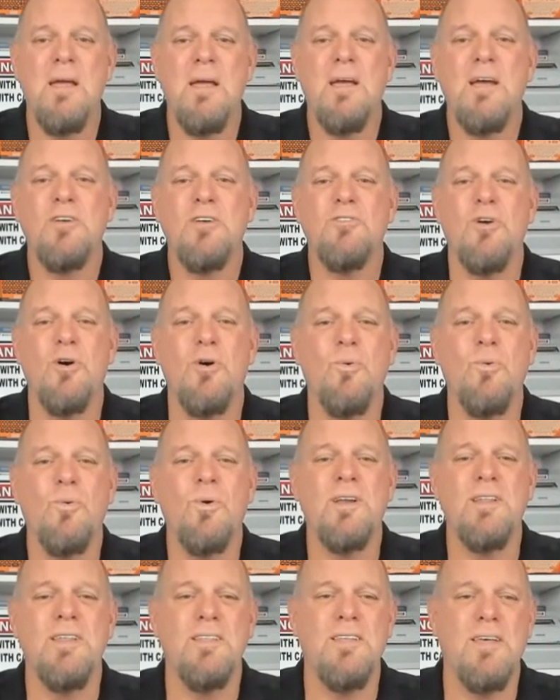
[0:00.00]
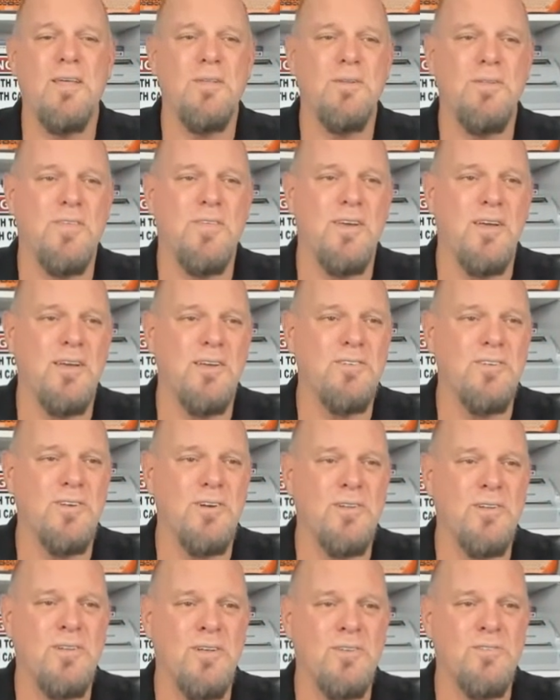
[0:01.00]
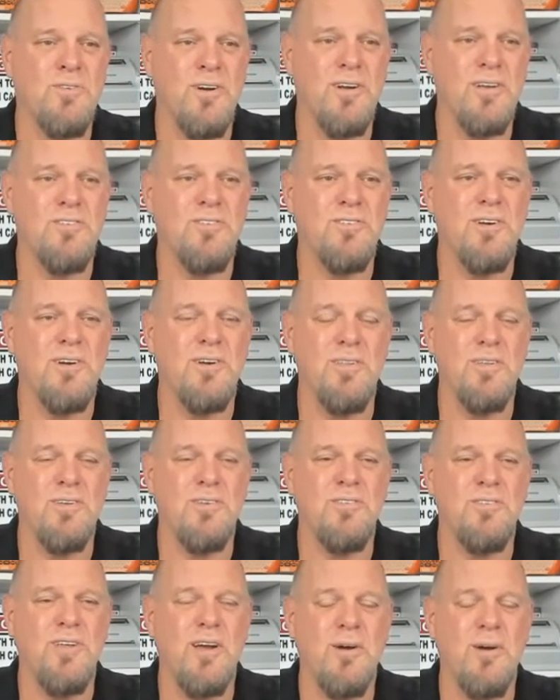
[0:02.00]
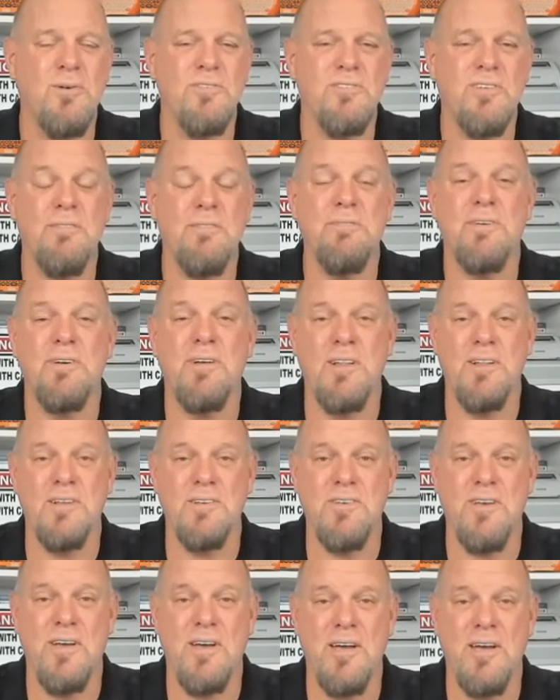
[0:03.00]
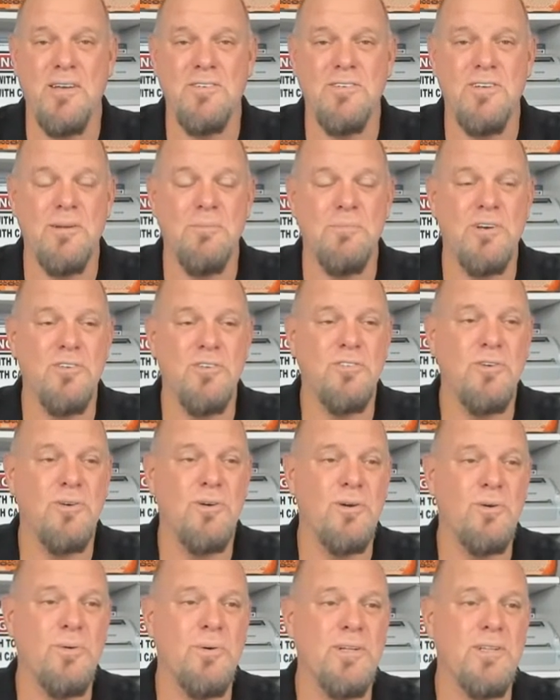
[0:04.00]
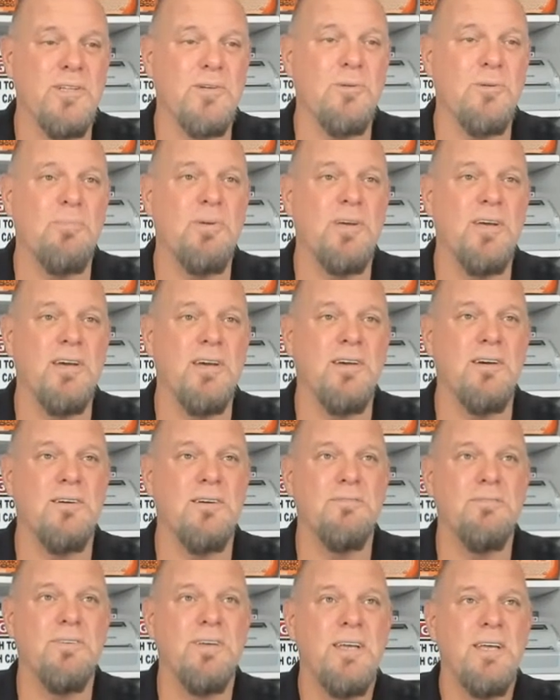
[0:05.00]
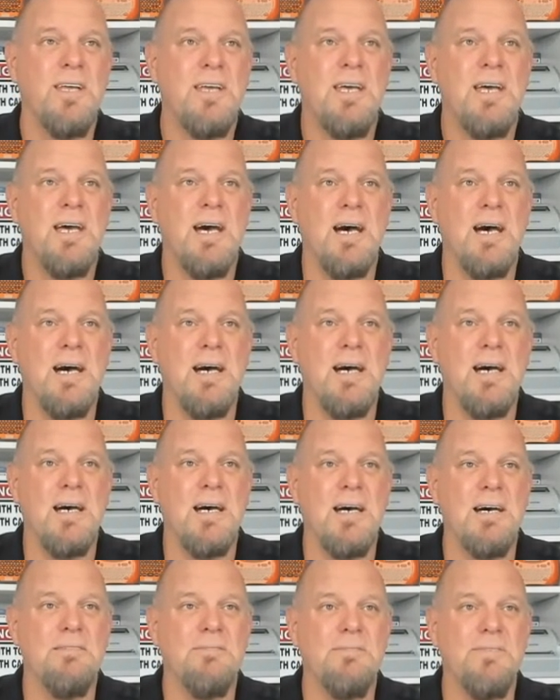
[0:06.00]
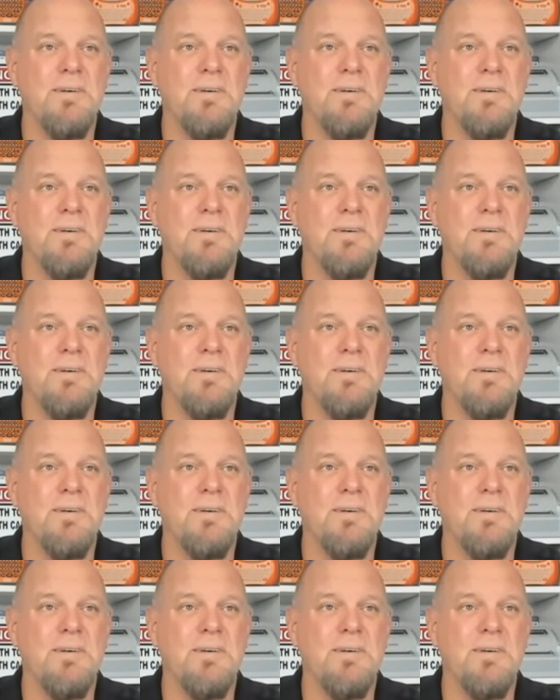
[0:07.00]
So one of the other things, and I'll try and share this now, is that phenolic tags. And I'm going to show a quick little pic of a